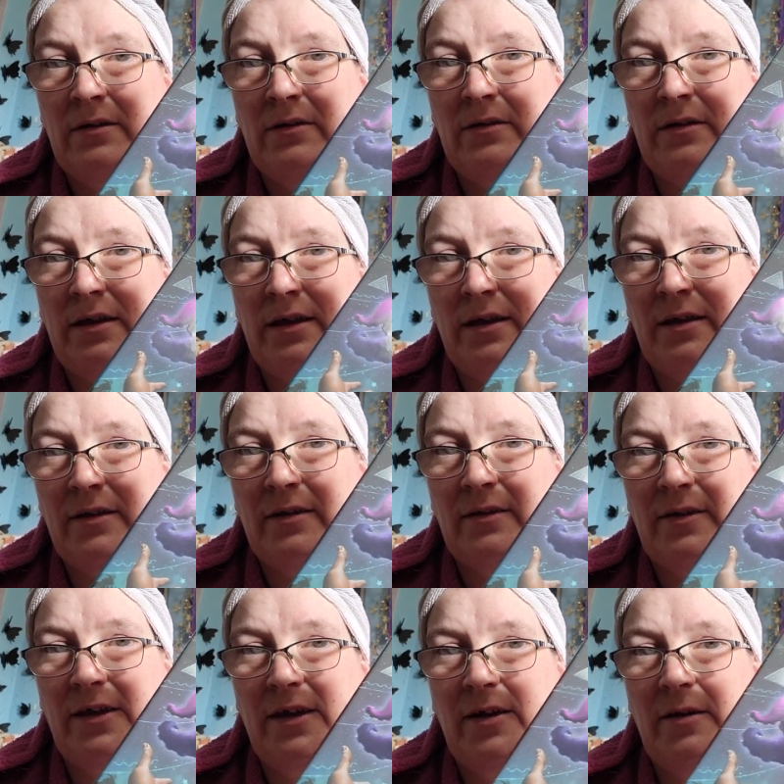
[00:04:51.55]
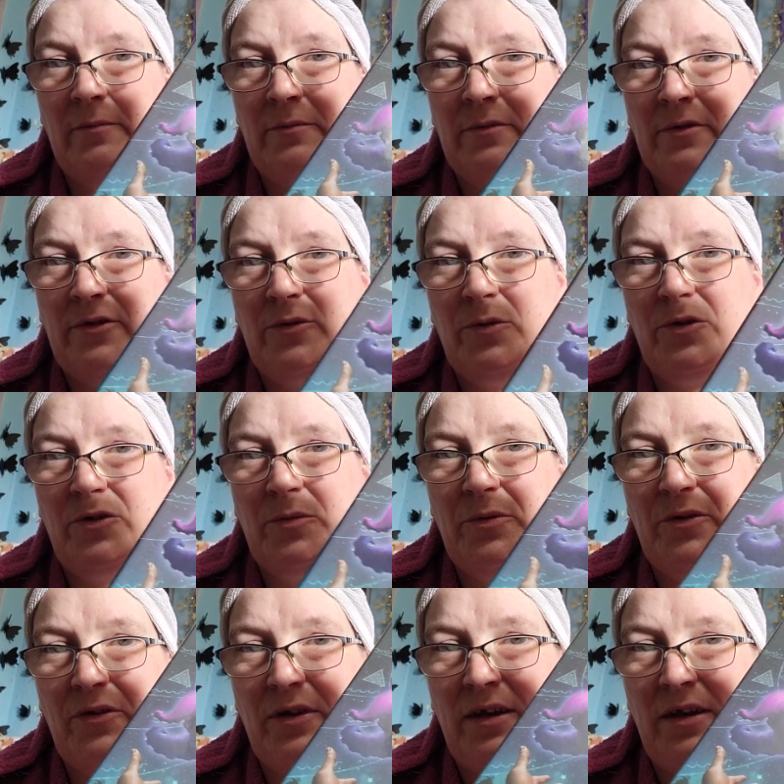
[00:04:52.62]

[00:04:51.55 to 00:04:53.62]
So yeah, the Cosmoctopus